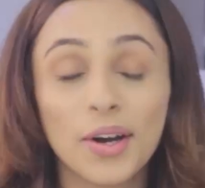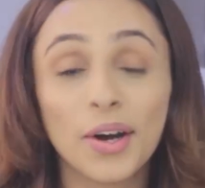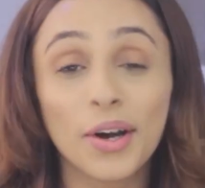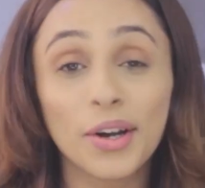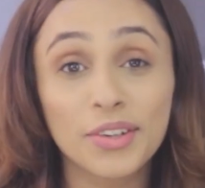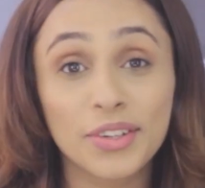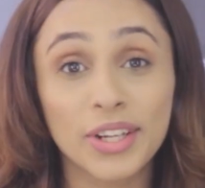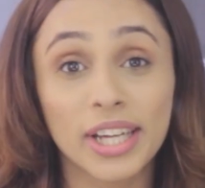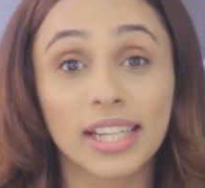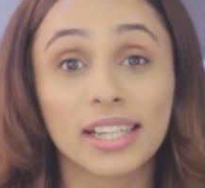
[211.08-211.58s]

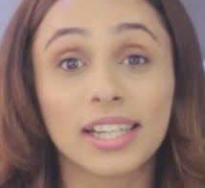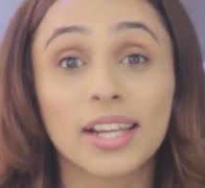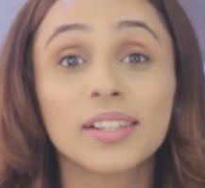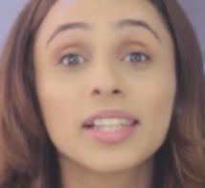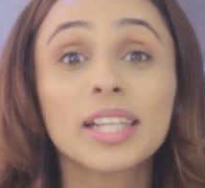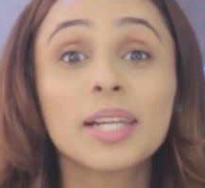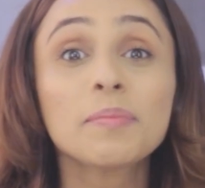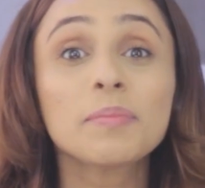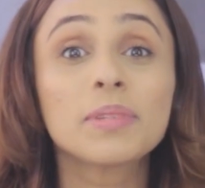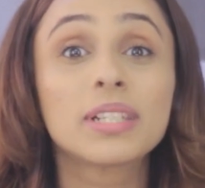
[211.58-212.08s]
Alright, now
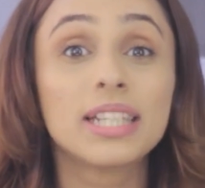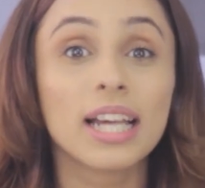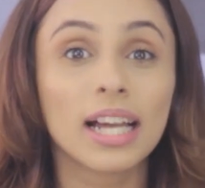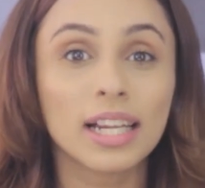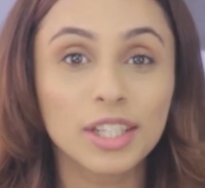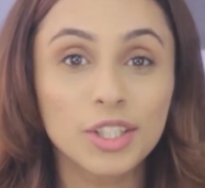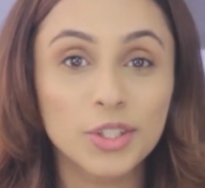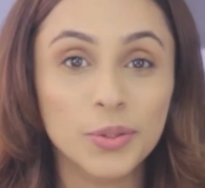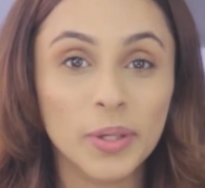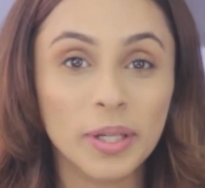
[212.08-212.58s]
that I'm
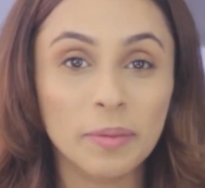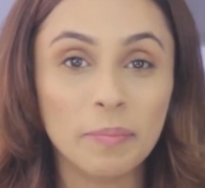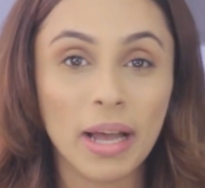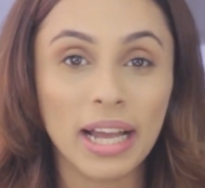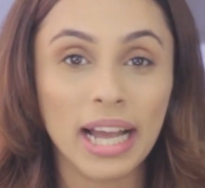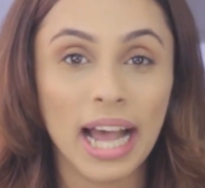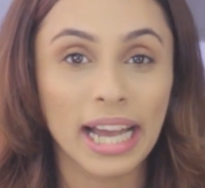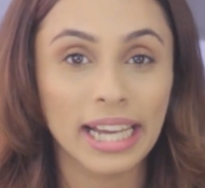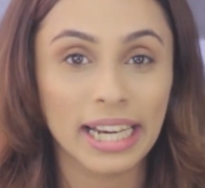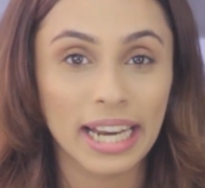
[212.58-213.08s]
done doing
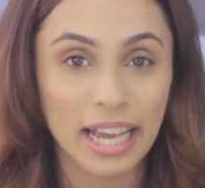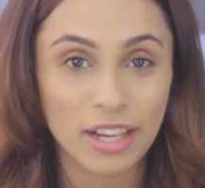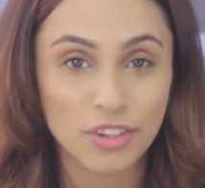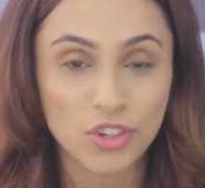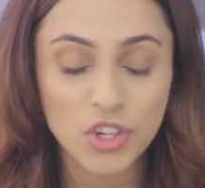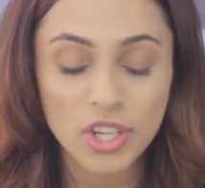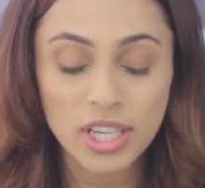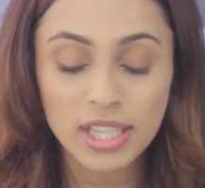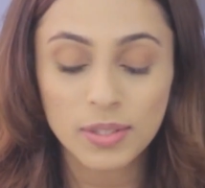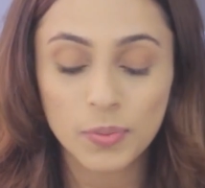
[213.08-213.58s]
my
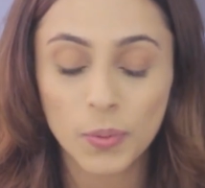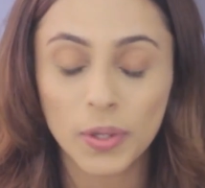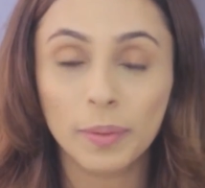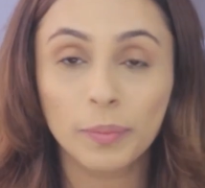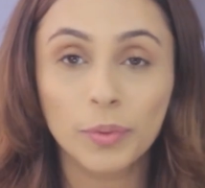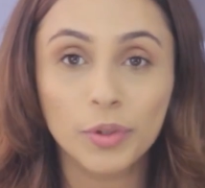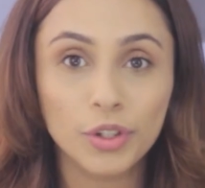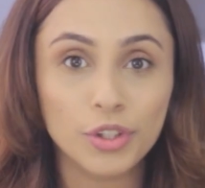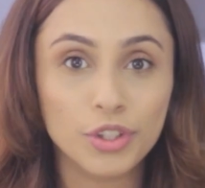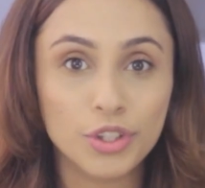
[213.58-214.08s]
eyelashes, what
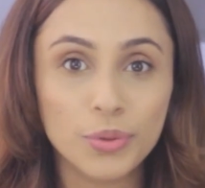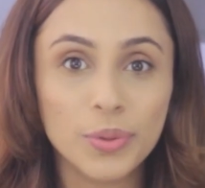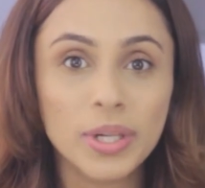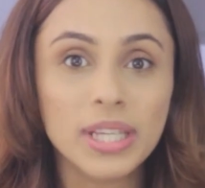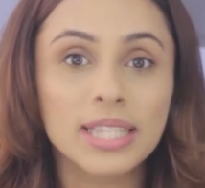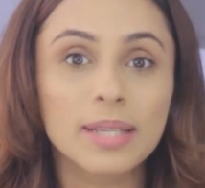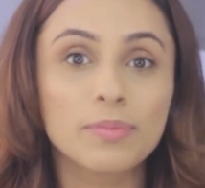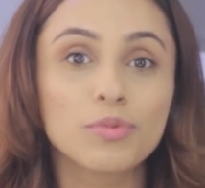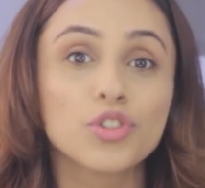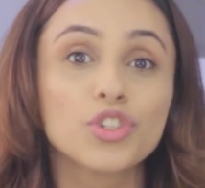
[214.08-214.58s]
I'm gonna do
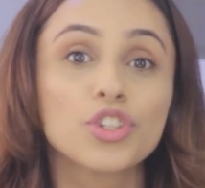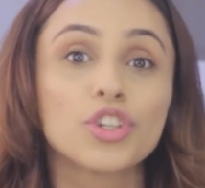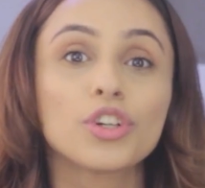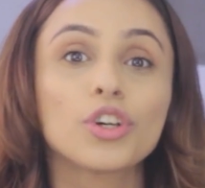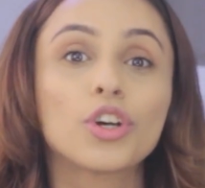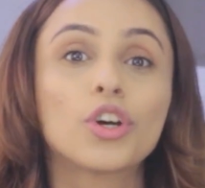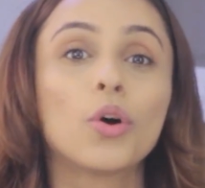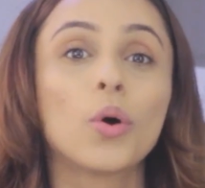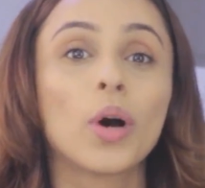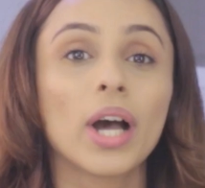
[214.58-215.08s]
is I'm just
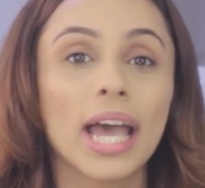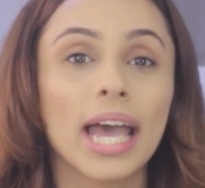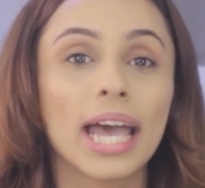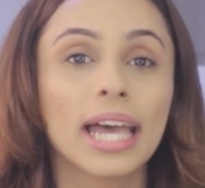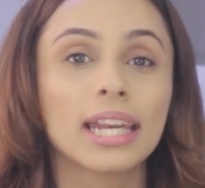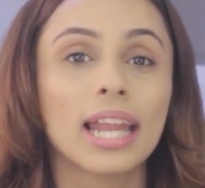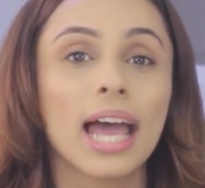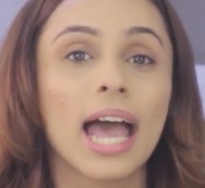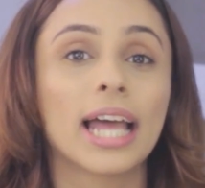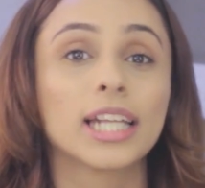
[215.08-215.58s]
gonna go
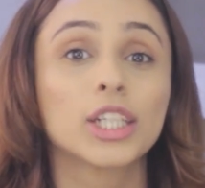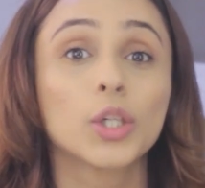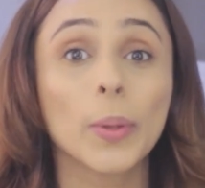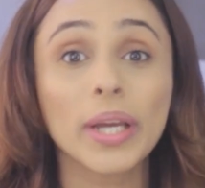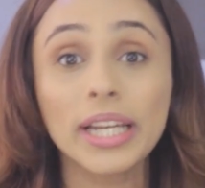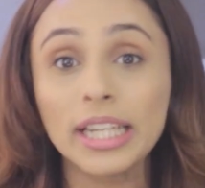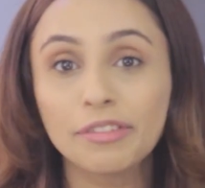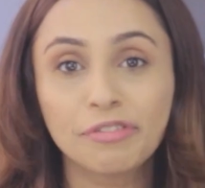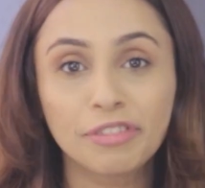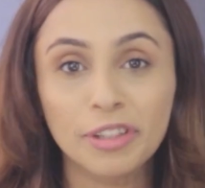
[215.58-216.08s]
ahead and
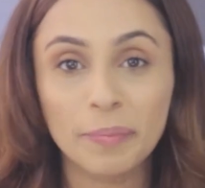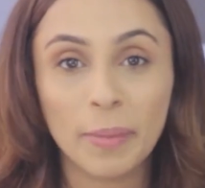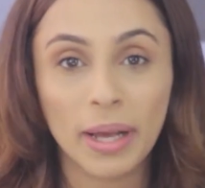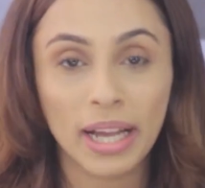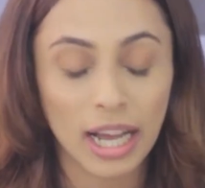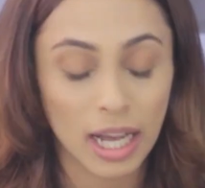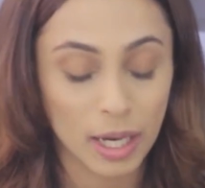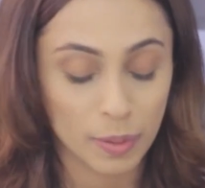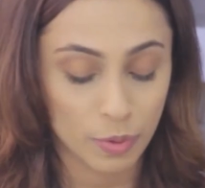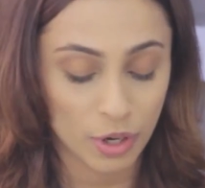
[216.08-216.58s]
quickly fill
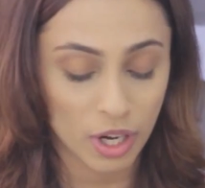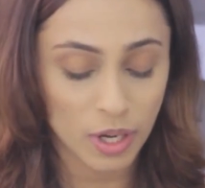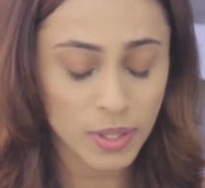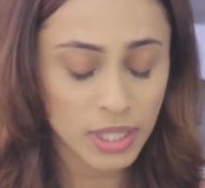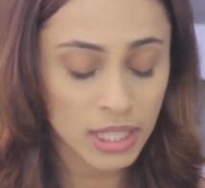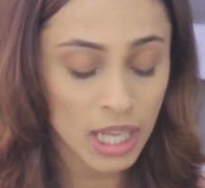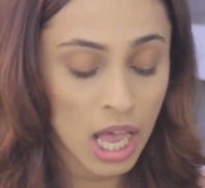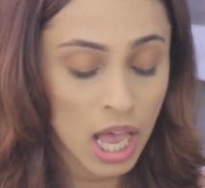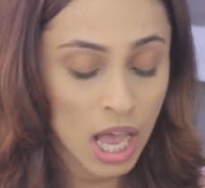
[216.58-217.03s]
my eyebrows.